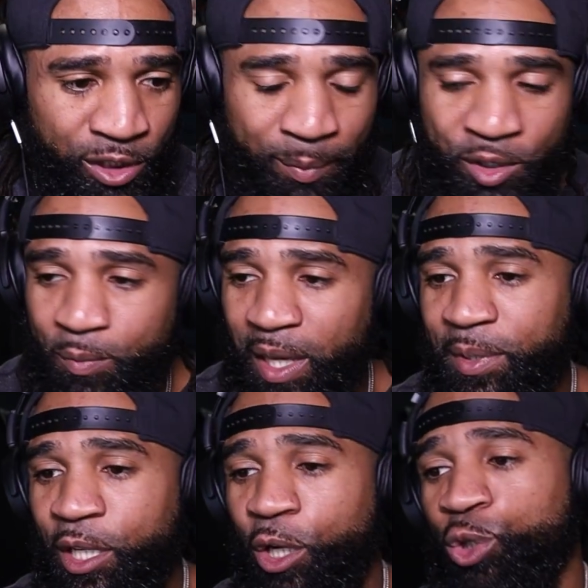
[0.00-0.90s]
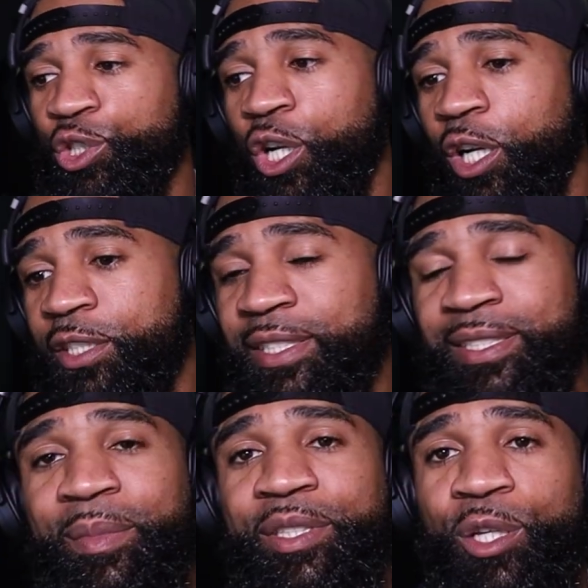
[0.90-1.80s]
Some of you may be holding on to
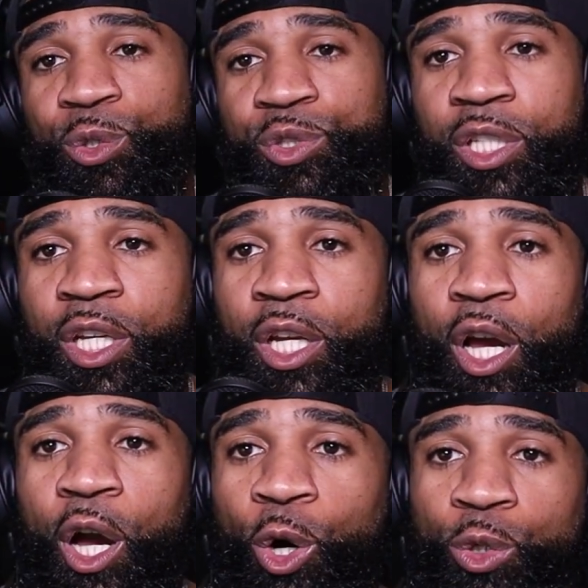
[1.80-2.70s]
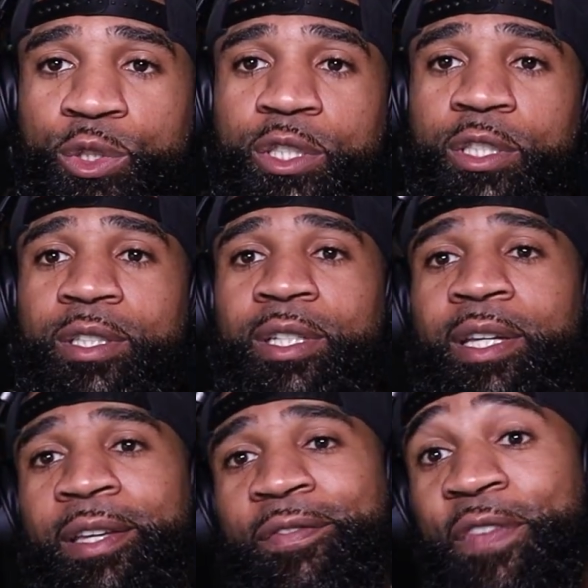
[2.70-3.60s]
some of those older
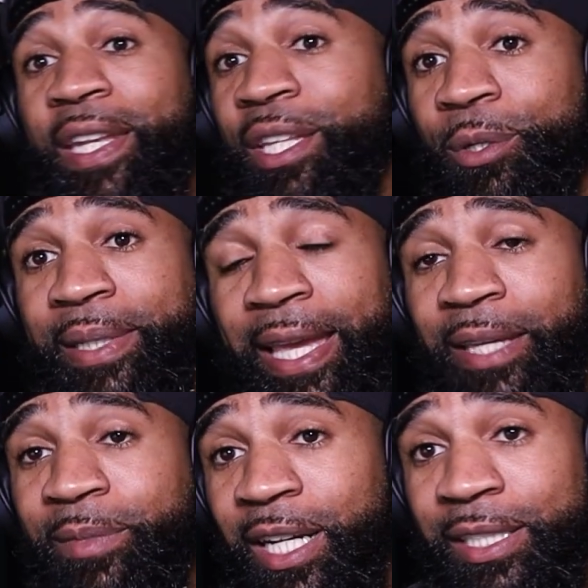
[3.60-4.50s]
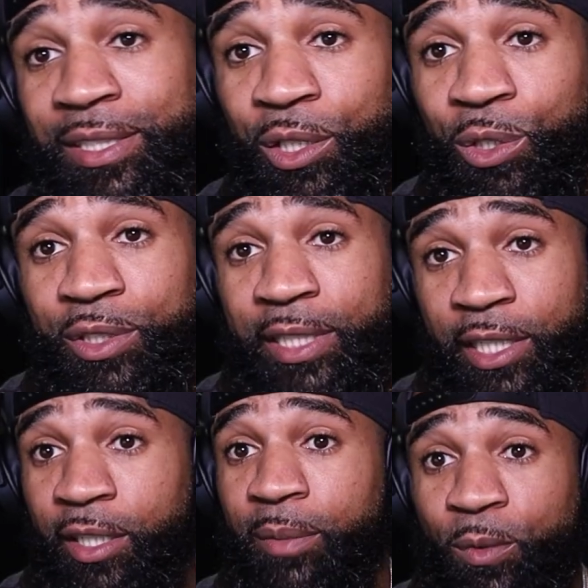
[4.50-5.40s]
video game consoles that
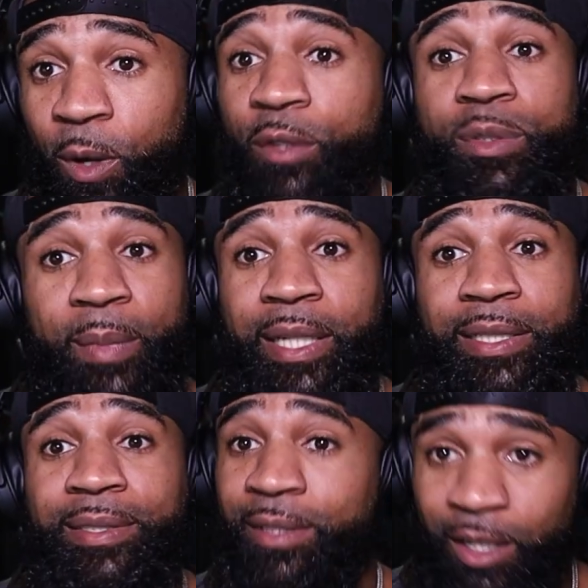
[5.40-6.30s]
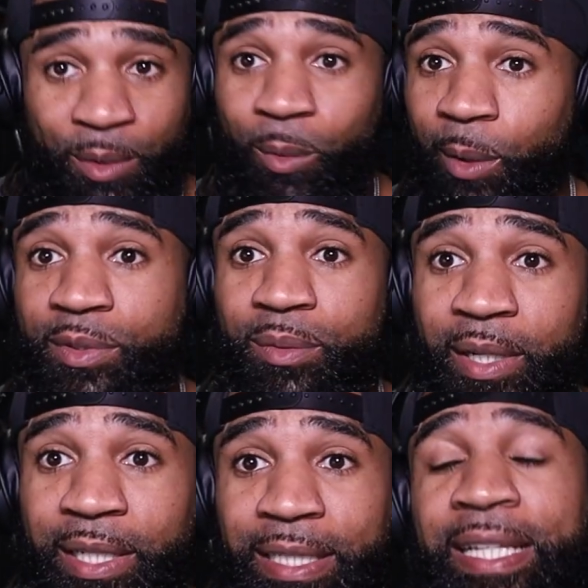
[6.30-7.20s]
are going to be worth some money. It's going to be worth some
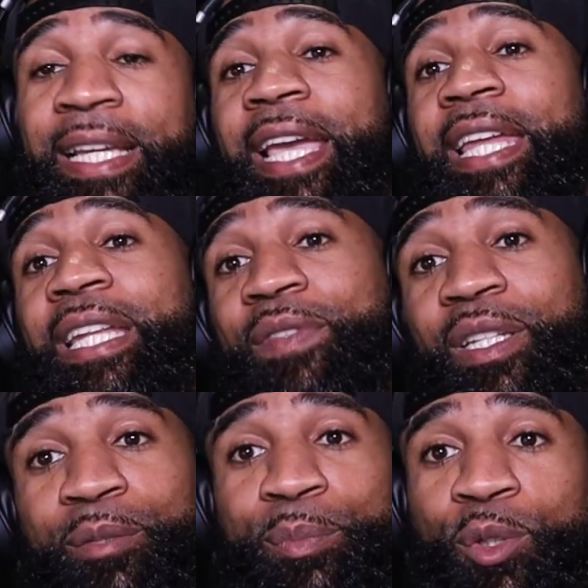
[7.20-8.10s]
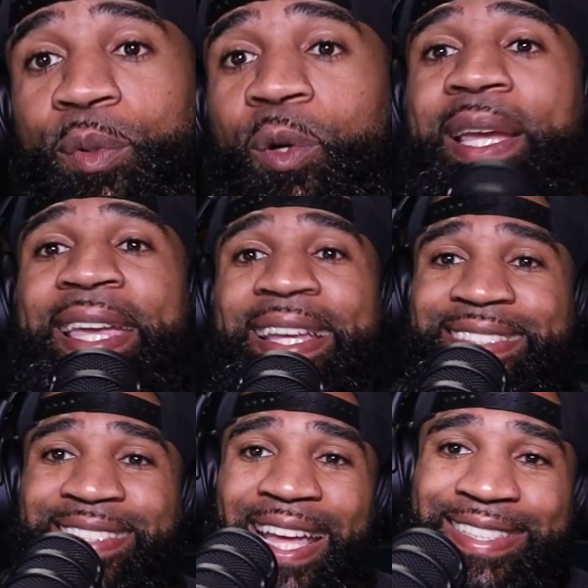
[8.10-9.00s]
money. And if the Labubu
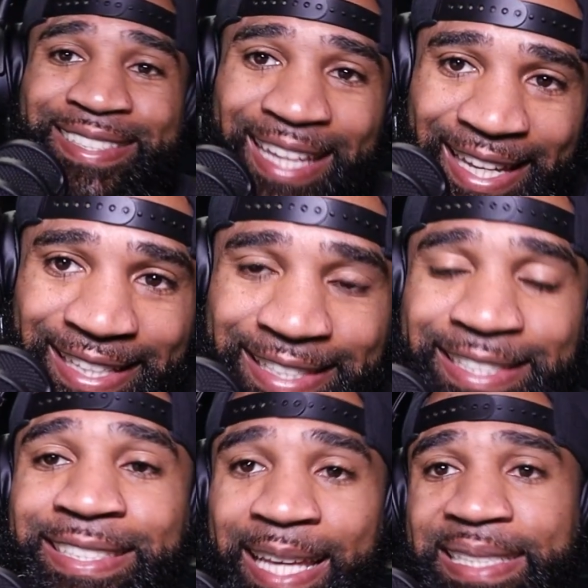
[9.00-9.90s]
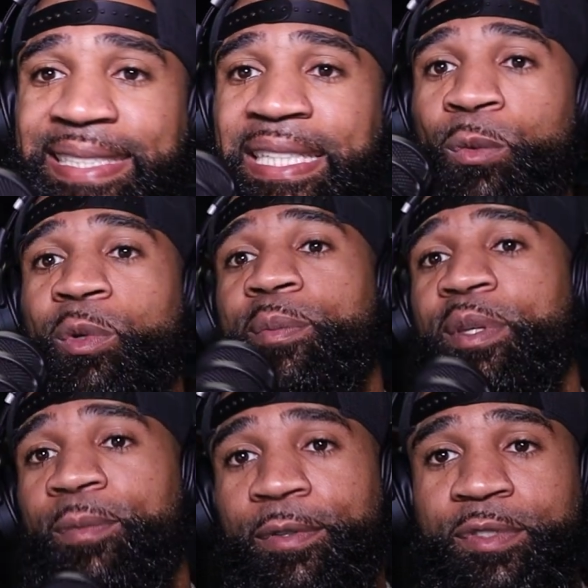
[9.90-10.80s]
hits that stage, yes, it will
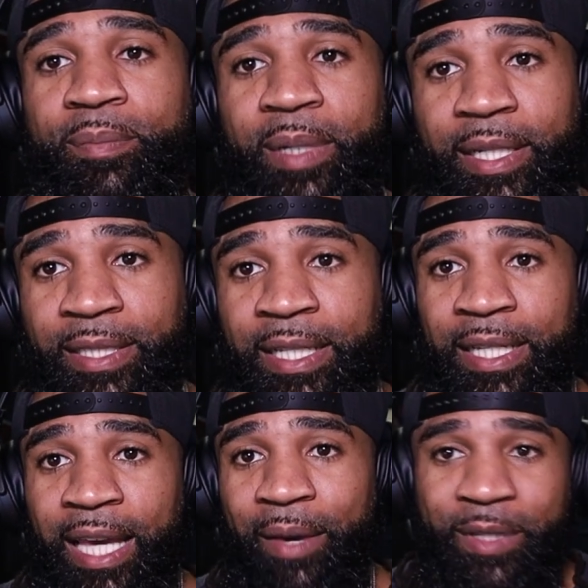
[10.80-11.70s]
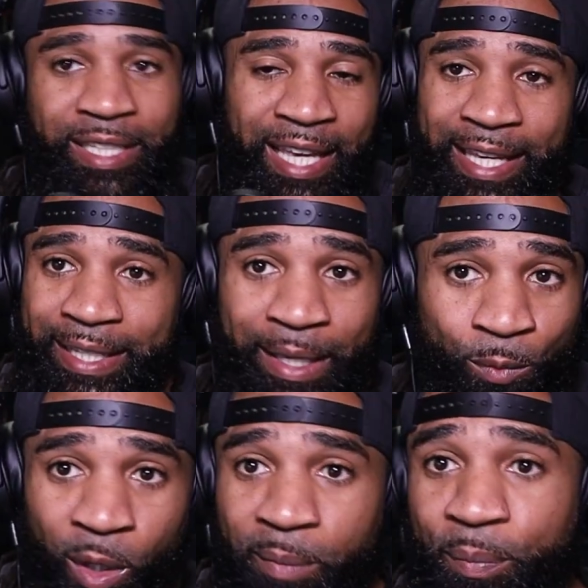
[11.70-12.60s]
be worth some money. I mean, heck,
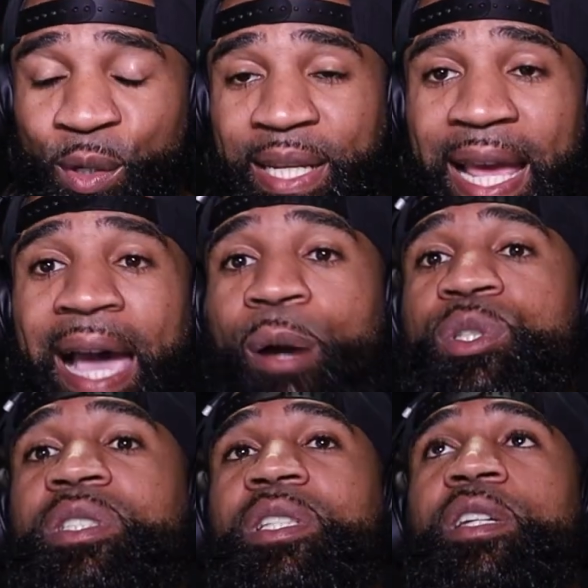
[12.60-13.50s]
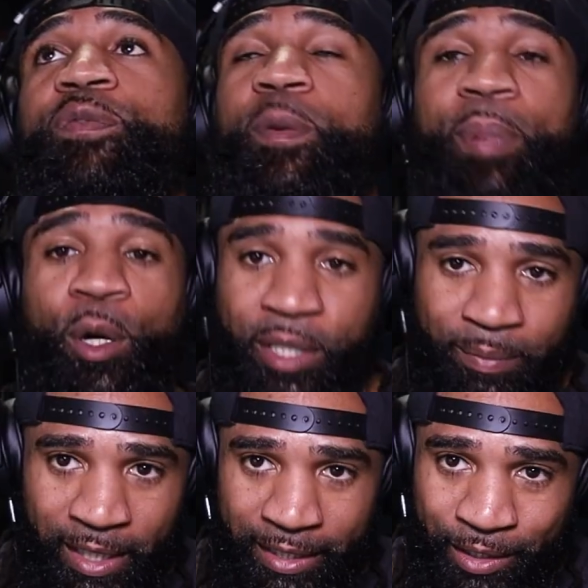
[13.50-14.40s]
at one point, I was looking for
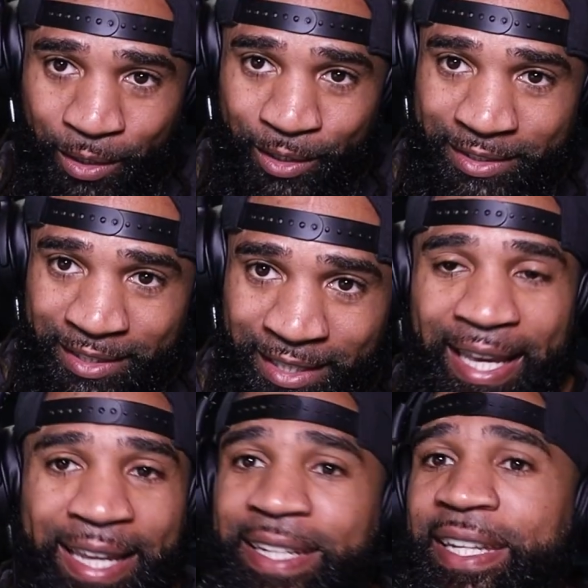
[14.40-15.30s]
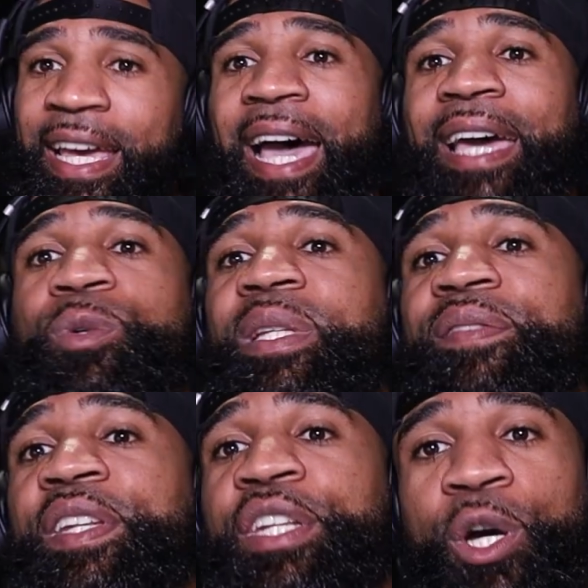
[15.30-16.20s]
Pokemon cards, and I don't
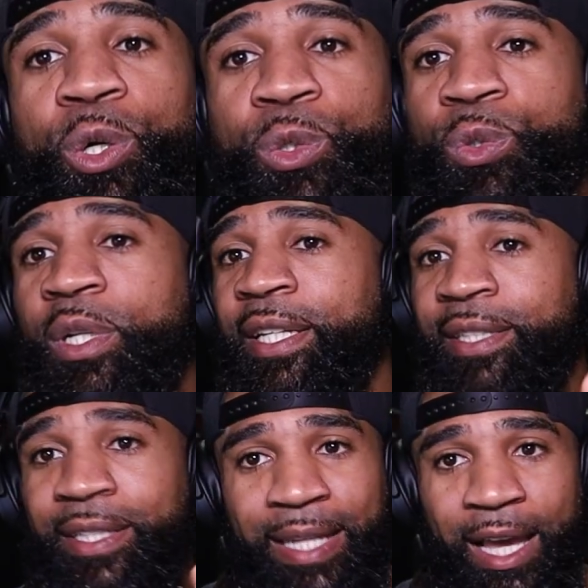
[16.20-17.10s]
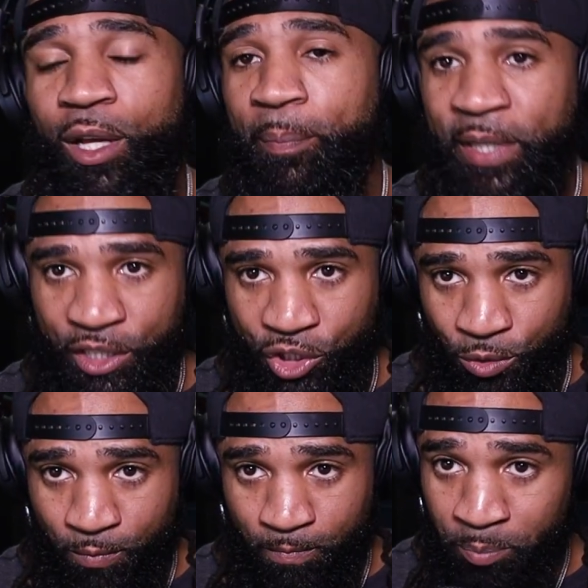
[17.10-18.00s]
even know Pikachu.